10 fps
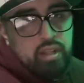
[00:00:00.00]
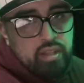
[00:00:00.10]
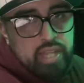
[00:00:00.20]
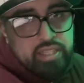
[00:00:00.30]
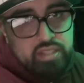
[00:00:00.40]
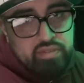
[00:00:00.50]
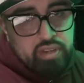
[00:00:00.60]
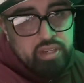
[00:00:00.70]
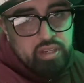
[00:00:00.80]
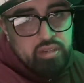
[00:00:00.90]
Like this
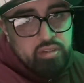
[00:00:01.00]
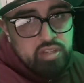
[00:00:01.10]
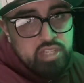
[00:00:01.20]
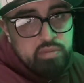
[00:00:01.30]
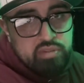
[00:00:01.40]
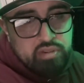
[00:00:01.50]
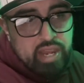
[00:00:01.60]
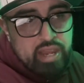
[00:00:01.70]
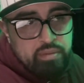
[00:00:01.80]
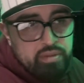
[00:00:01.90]
video,
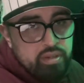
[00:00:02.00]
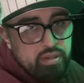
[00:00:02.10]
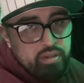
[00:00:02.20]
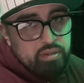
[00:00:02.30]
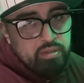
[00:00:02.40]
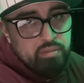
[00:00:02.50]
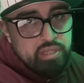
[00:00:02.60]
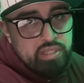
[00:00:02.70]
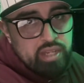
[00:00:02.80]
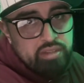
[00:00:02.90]
subscribe.
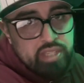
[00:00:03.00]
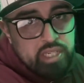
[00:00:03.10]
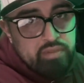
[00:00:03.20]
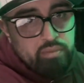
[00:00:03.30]
Peace out. Thank you for